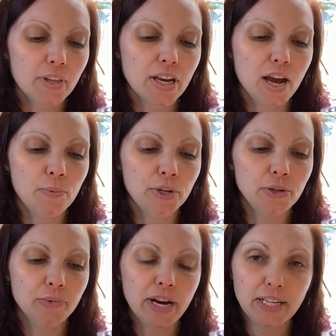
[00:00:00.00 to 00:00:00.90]
Now, when you're
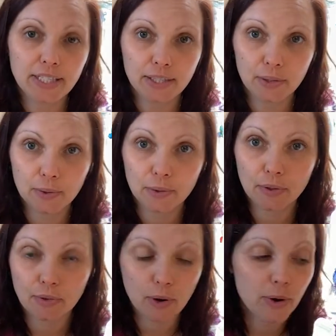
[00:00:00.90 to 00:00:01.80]
ready to
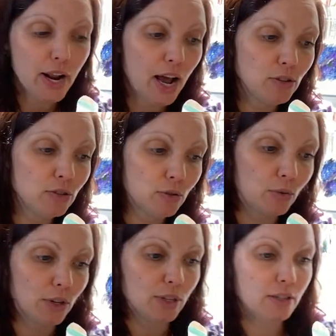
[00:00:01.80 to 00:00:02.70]
throw it
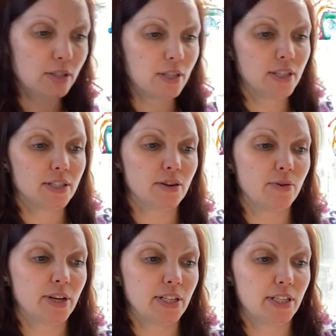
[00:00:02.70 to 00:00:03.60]
outdoors, it's
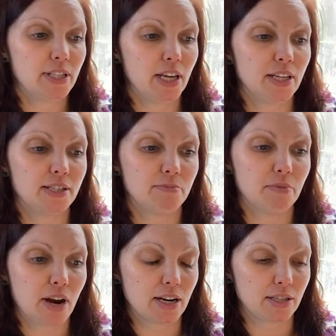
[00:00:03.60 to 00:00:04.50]
going to take some
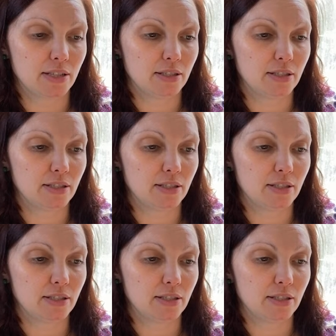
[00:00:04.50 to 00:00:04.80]
practice.